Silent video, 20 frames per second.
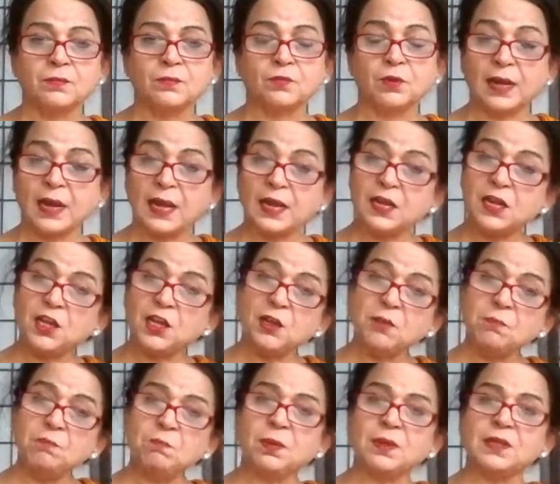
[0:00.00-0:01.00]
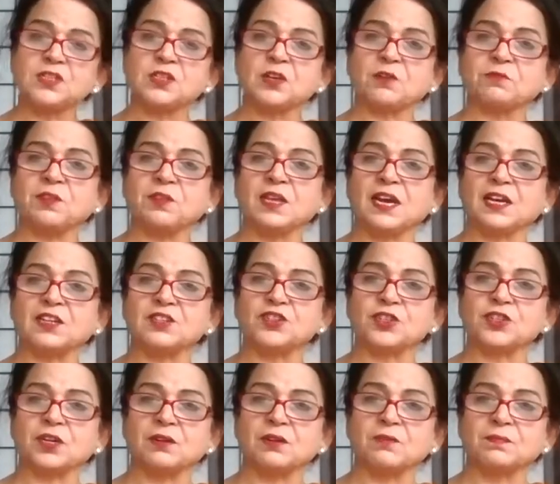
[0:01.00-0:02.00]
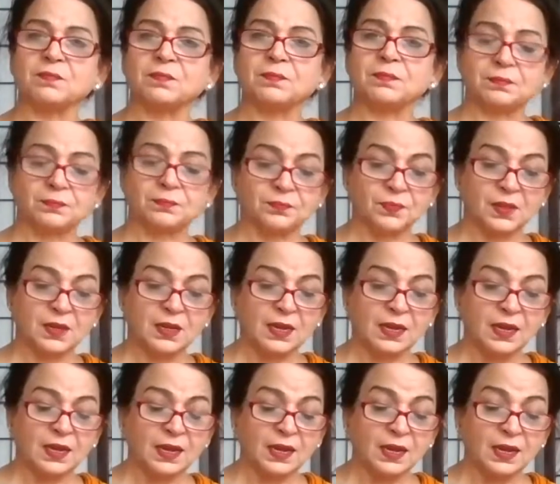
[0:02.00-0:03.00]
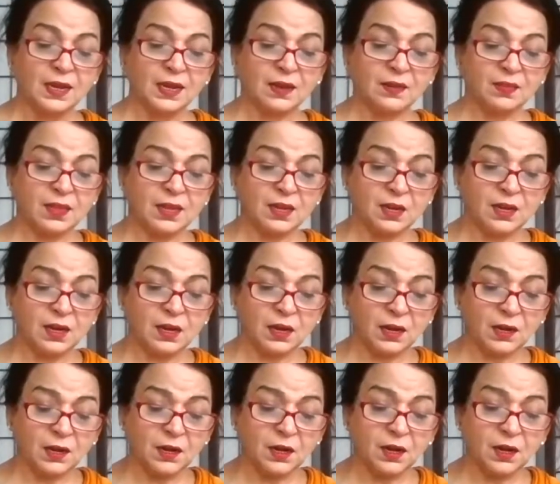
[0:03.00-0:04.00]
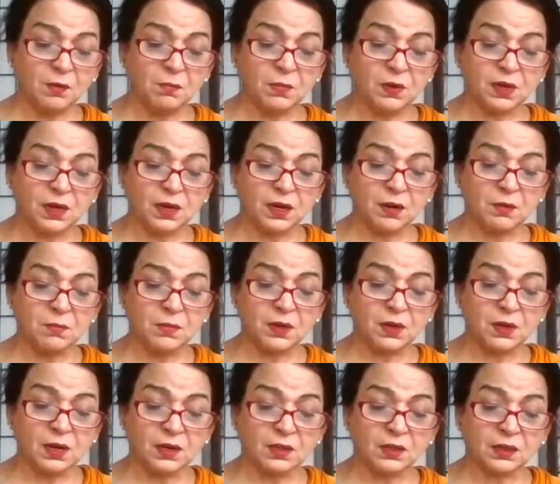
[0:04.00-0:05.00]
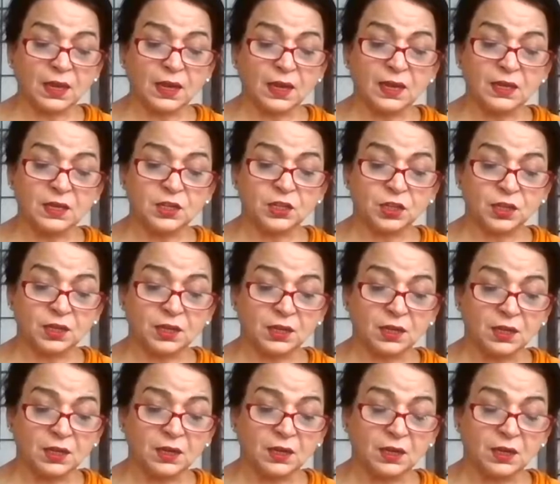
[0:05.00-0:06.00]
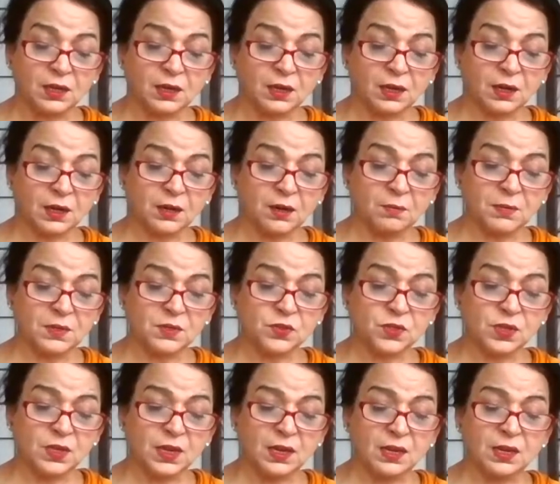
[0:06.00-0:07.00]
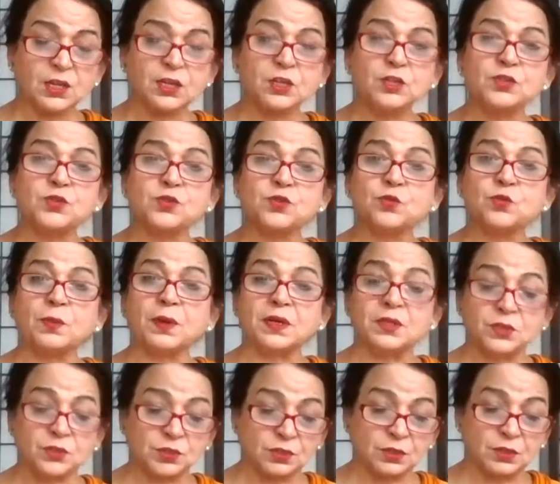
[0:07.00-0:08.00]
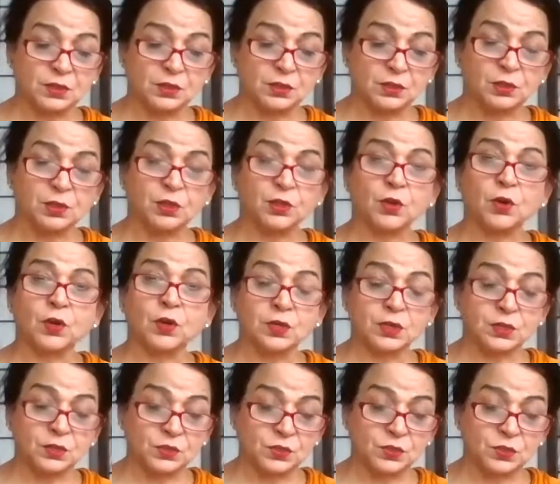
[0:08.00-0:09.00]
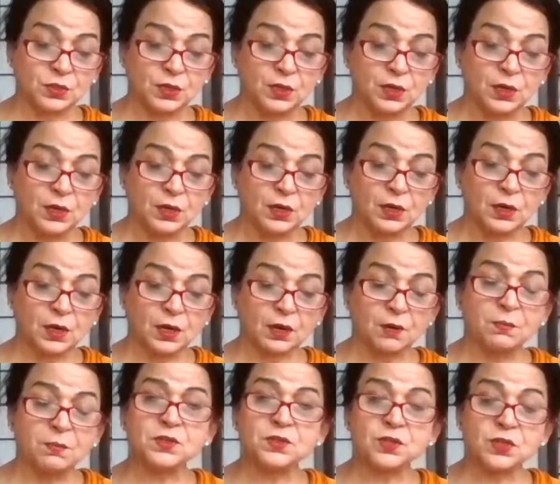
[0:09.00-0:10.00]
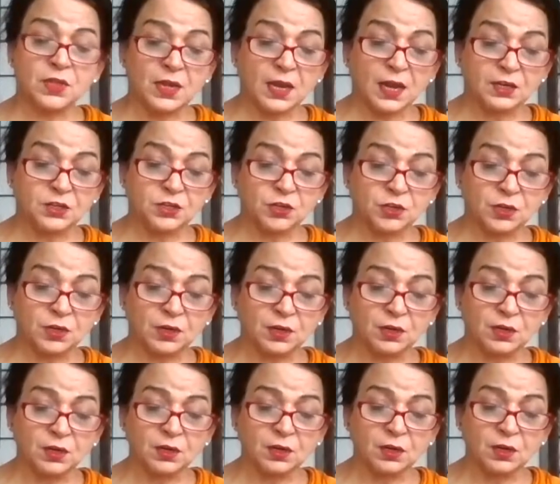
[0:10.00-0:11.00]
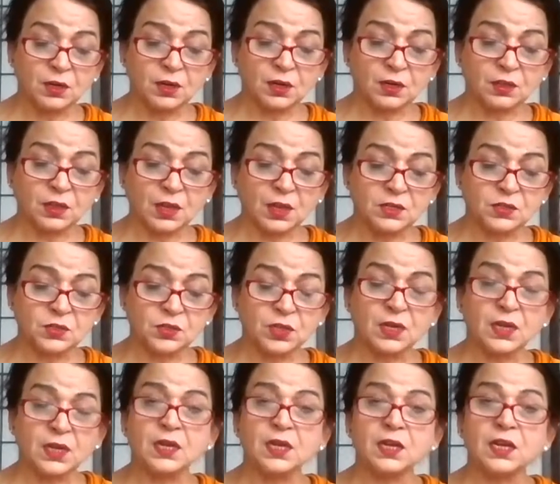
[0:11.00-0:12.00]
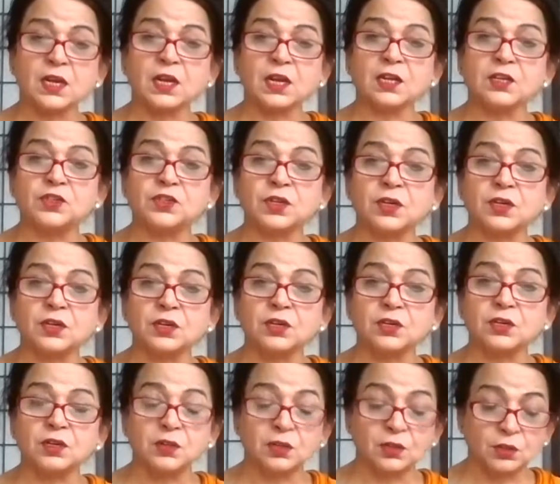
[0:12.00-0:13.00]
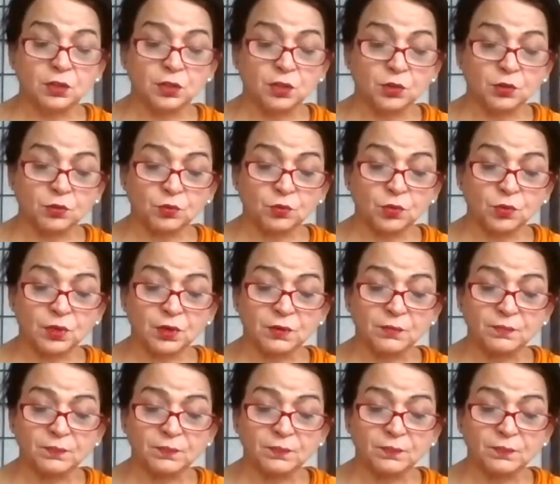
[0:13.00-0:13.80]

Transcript: for any impulse of the action. And then karnam karam karta iti. Karnam is the instruments, the organs. Karam is the action. Karta is the agent, the doer.